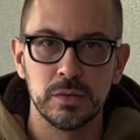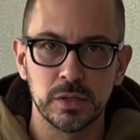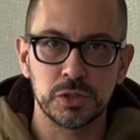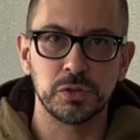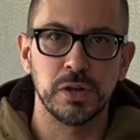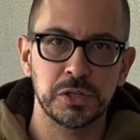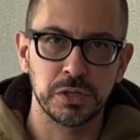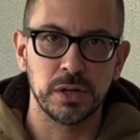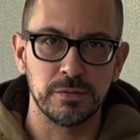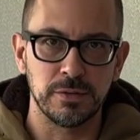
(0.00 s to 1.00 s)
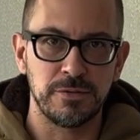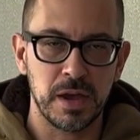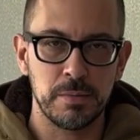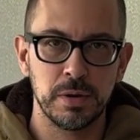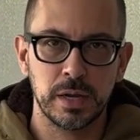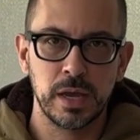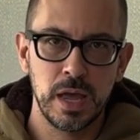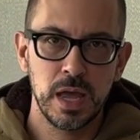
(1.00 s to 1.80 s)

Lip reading: the structure of the fabric,